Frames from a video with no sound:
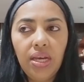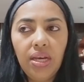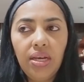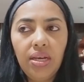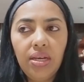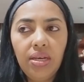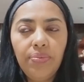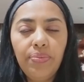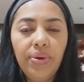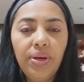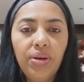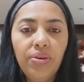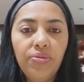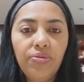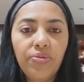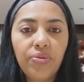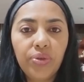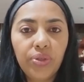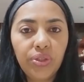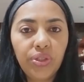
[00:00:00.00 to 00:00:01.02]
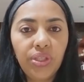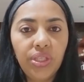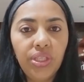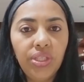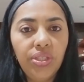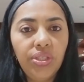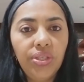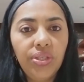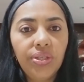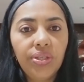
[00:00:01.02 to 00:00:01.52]
about
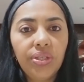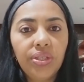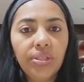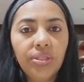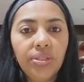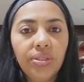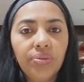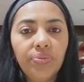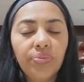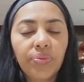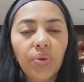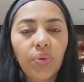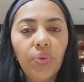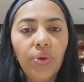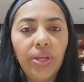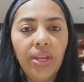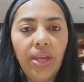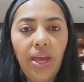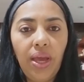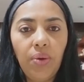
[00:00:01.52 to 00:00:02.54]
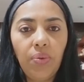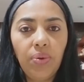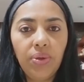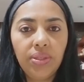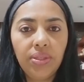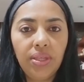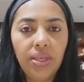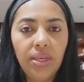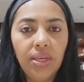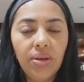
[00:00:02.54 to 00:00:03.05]
14 years. When I
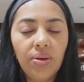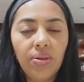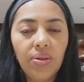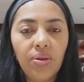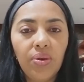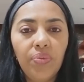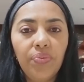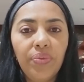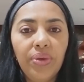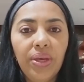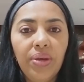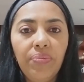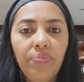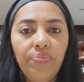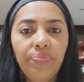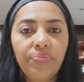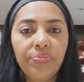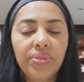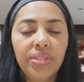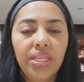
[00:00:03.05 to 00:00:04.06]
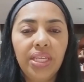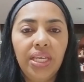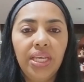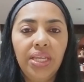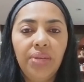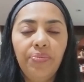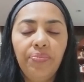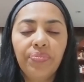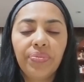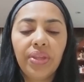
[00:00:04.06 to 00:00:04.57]
was in Colombia,
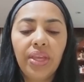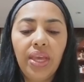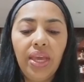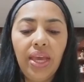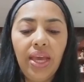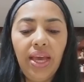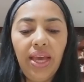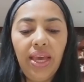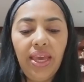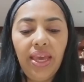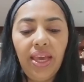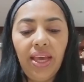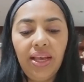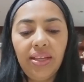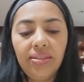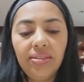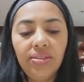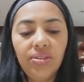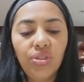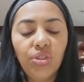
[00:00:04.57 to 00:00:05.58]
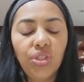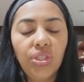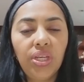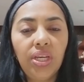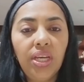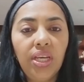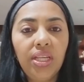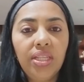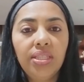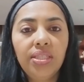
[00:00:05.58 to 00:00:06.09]
then I had the
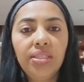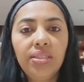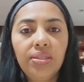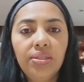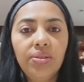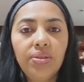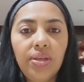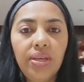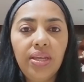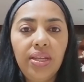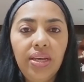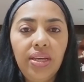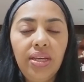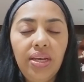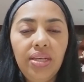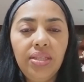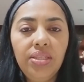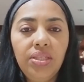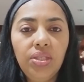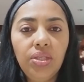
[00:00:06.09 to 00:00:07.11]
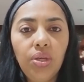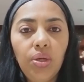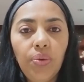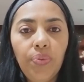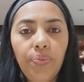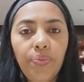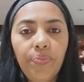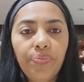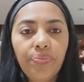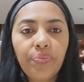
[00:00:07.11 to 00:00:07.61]
chance to get a job
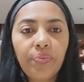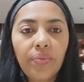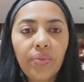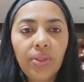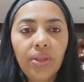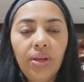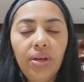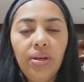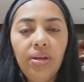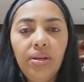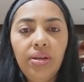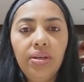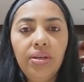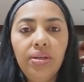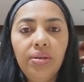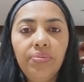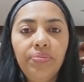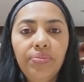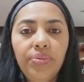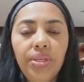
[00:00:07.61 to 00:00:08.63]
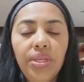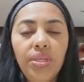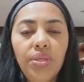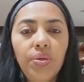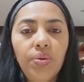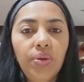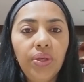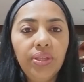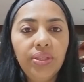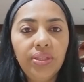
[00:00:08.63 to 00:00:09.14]
in
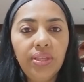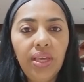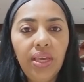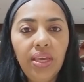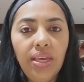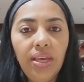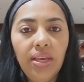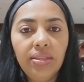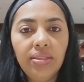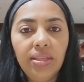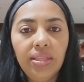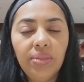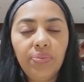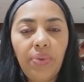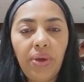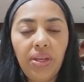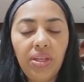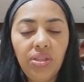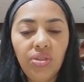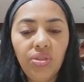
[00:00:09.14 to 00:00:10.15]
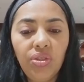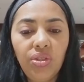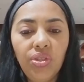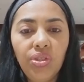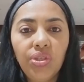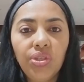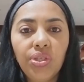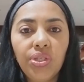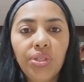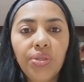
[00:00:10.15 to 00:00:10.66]
USA as a Spanish
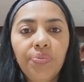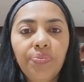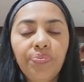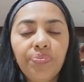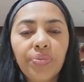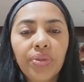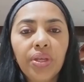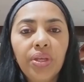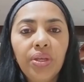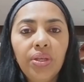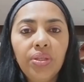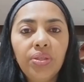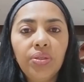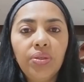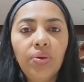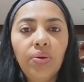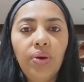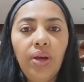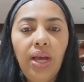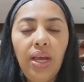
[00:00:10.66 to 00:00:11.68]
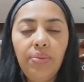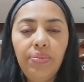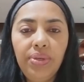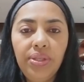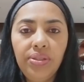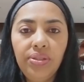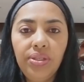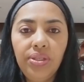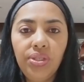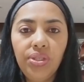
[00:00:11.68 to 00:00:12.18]
teacher. So I've
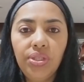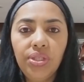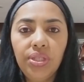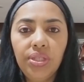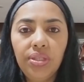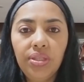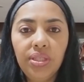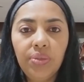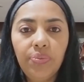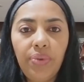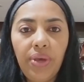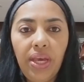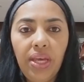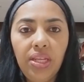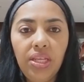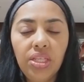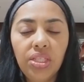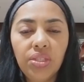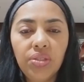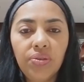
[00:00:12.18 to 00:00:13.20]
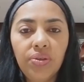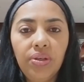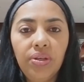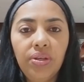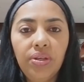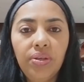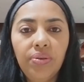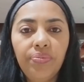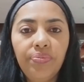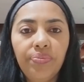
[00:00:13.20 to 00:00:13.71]
been teaching Spanish
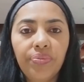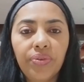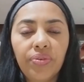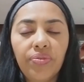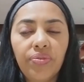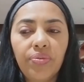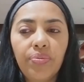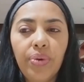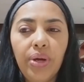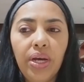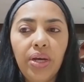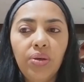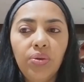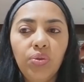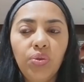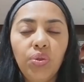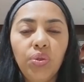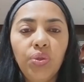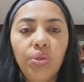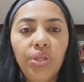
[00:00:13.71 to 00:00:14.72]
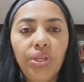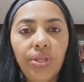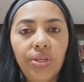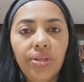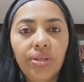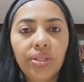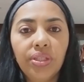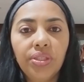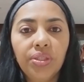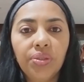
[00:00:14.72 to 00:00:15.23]
for about 2
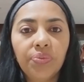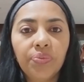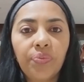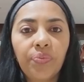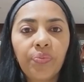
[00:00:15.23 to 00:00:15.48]
years